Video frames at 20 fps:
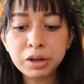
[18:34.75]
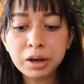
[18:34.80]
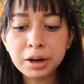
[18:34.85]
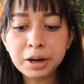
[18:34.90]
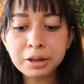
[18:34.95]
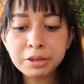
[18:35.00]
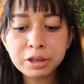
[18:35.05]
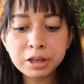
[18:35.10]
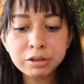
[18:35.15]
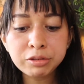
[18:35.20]

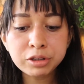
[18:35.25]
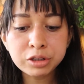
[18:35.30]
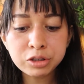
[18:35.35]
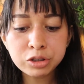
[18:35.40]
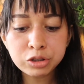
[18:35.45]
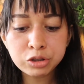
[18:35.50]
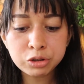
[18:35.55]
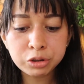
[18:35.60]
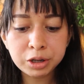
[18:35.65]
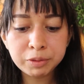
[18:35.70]
I think
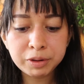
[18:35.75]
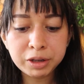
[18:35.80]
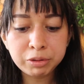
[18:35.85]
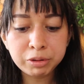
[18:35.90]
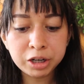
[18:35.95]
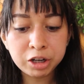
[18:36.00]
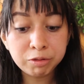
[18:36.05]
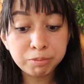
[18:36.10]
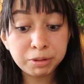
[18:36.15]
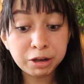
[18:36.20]
this is gonna be
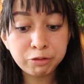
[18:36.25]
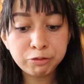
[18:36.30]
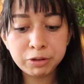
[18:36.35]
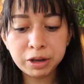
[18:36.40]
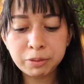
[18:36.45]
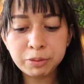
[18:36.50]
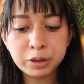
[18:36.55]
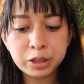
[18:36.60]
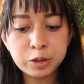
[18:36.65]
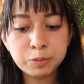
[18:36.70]
one of my
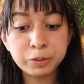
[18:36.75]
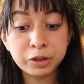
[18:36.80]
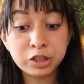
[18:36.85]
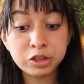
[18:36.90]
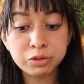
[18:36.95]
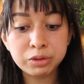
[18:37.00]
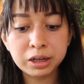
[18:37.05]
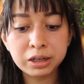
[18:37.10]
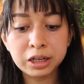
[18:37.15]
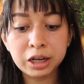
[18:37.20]
favorite
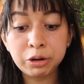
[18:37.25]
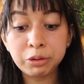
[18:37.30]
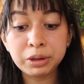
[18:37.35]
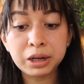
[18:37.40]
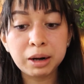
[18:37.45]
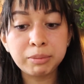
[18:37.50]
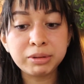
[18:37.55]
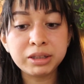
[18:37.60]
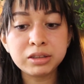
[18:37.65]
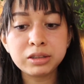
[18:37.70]
spots right now
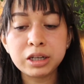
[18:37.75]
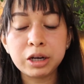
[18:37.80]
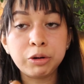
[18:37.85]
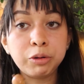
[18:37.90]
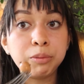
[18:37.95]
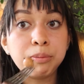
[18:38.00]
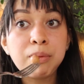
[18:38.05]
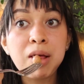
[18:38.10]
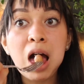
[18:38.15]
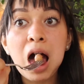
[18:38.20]
that I'm in
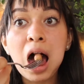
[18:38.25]
town.